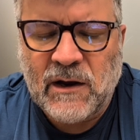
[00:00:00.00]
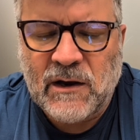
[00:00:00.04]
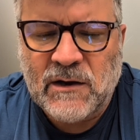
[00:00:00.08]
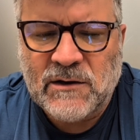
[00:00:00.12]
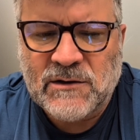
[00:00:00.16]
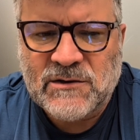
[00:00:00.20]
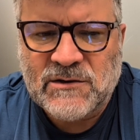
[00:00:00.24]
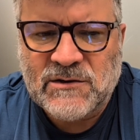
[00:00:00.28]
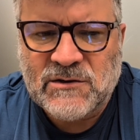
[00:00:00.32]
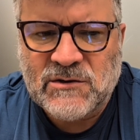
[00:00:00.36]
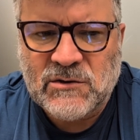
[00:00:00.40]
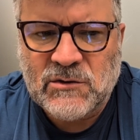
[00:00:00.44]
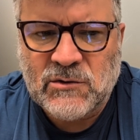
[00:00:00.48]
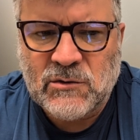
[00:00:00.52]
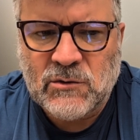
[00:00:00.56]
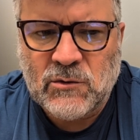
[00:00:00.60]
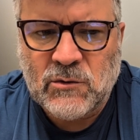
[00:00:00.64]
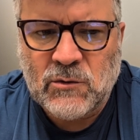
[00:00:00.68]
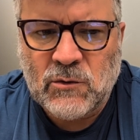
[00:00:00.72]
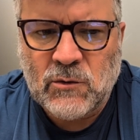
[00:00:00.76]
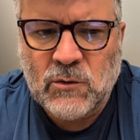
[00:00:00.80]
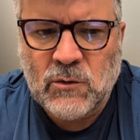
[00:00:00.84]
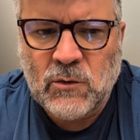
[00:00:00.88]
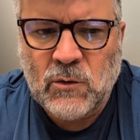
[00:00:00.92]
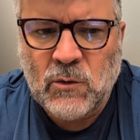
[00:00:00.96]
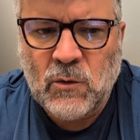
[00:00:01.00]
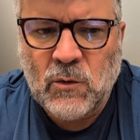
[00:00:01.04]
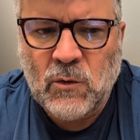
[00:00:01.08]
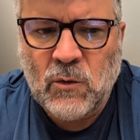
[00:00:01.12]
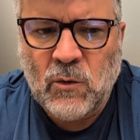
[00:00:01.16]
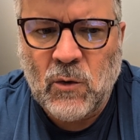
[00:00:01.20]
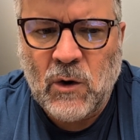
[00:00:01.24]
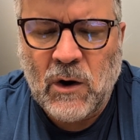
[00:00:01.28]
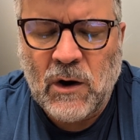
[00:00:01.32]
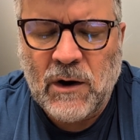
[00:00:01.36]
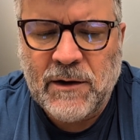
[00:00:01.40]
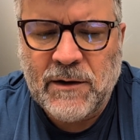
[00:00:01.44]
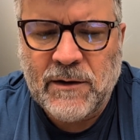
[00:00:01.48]
as to
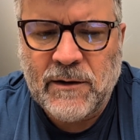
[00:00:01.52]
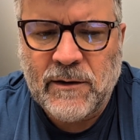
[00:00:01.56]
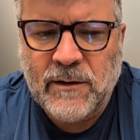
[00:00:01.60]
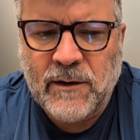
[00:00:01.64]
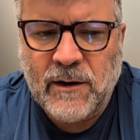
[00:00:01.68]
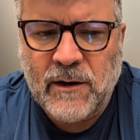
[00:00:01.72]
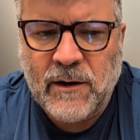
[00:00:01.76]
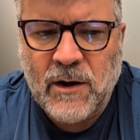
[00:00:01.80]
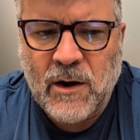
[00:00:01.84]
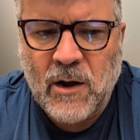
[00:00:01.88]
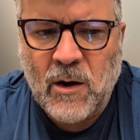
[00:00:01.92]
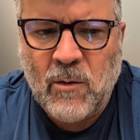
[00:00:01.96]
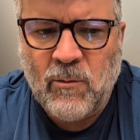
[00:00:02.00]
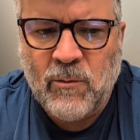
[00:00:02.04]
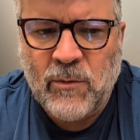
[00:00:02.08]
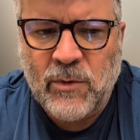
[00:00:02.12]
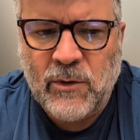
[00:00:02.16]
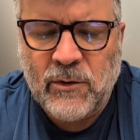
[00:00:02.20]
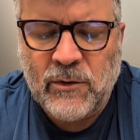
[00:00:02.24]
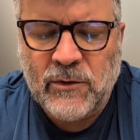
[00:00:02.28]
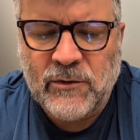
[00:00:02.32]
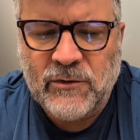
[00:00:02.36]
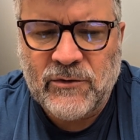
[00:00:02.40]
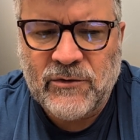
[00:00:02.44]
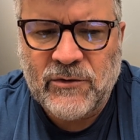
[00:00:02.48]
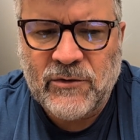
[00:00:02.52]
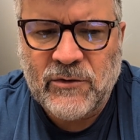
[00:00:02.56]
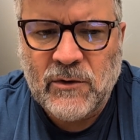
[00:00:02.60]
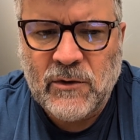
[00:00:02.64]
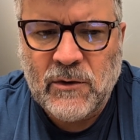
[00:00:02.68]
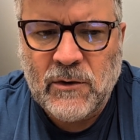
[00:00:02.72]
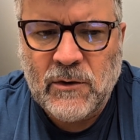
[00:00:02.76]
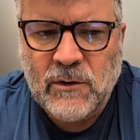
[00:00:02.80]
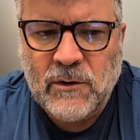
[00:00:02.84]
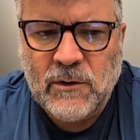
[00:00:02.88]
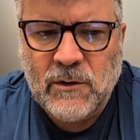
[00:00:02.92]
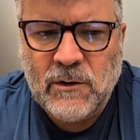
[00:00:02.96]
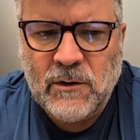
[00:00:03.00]
what the numbers
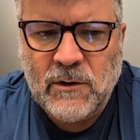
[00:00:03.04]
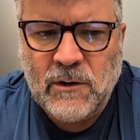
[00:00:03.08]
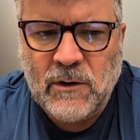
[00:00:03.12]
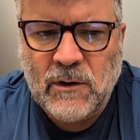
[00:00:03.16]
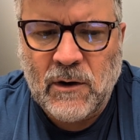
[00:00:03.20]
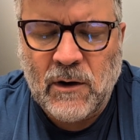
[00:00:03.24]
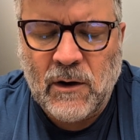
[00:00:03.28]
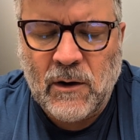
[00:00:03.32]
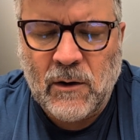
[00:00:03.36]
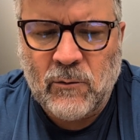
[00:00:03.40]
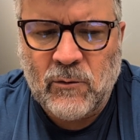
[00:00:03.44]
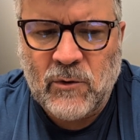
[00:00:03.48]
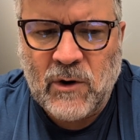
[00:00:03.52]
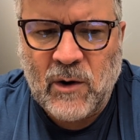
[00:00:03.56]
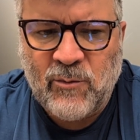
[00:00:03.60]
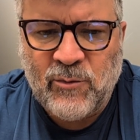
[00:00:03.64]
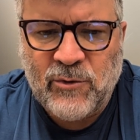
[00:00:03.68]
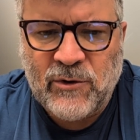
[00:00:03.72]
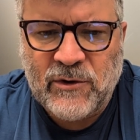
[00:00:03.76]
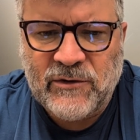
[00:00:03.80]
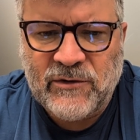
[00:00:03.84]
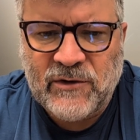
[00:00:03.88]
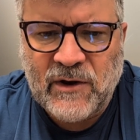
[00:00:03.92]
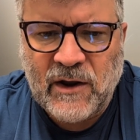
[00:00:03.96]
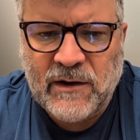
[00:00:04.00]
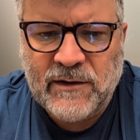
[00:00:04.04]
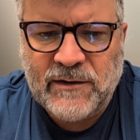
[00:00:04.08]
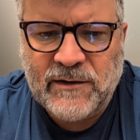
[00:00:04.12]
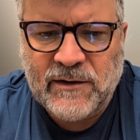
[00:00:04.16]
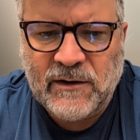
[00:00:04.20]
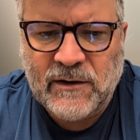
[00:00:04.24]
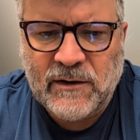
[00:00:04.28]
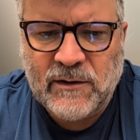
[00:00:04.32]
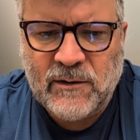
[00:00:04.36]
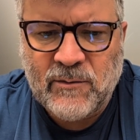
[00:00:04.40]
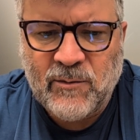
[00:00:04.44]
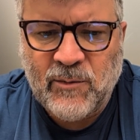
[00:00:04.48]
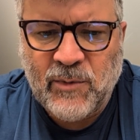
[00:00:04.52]

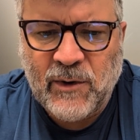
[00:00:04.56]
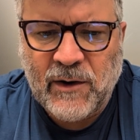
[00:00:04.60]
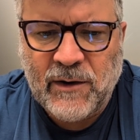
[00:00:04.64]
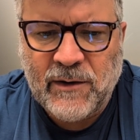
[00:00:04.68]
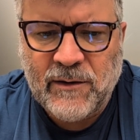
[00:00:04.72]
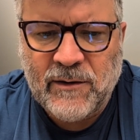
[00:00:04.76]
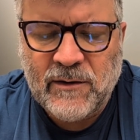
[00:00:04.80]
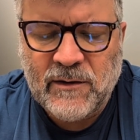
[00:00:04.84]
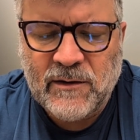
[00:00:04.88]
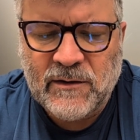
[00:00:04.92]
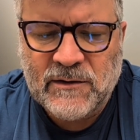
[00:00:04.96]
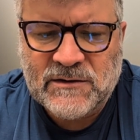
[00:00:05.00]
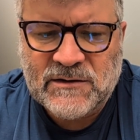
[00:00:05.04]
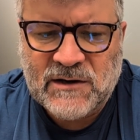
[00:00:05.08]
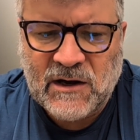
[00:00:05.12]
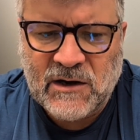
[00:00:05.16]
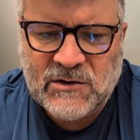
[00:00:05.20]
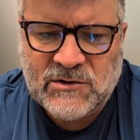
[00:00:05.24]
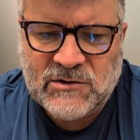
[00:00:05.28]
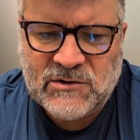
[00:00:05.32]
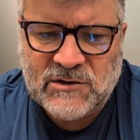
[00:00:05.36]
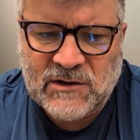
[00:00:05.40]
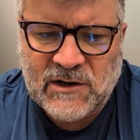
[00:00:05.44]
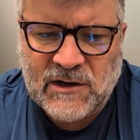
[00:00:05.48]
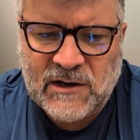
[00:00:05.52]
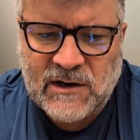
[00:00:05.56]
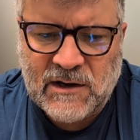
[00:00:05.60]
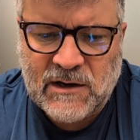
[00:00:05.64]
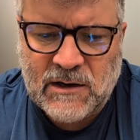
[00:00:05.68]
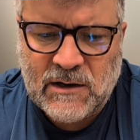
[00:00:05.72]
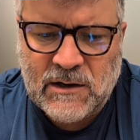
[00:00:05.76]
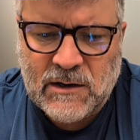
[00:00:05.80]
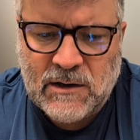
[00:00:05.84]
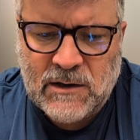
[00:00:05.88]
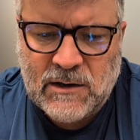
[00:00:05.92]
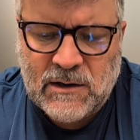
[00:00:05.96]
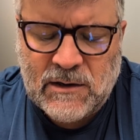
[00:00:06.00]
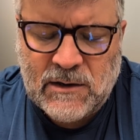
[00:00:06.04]
represented, but essentially
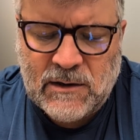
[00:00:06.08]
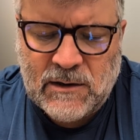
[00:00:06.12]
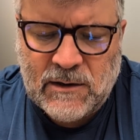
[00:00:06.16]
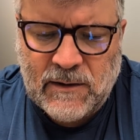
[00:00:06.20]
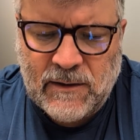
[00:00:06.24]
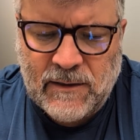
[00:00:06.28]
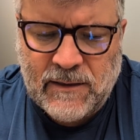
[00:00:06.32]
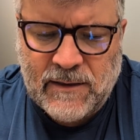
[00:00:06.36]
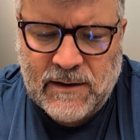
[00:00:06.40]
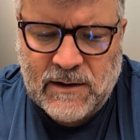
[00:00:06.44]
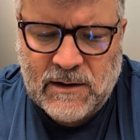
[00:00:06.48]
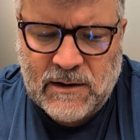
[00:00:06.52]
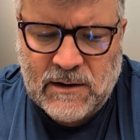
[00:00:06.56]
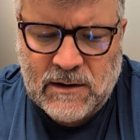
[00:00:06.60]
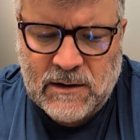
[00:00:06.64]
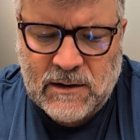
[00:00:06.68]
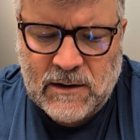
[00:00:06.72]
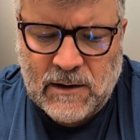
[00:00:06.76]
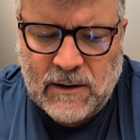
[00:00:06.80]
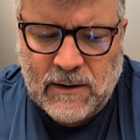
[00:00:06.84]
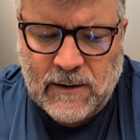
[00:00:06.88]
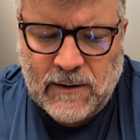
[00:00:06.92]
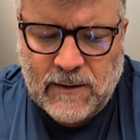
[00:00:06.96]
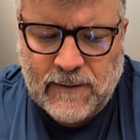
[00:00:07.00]
the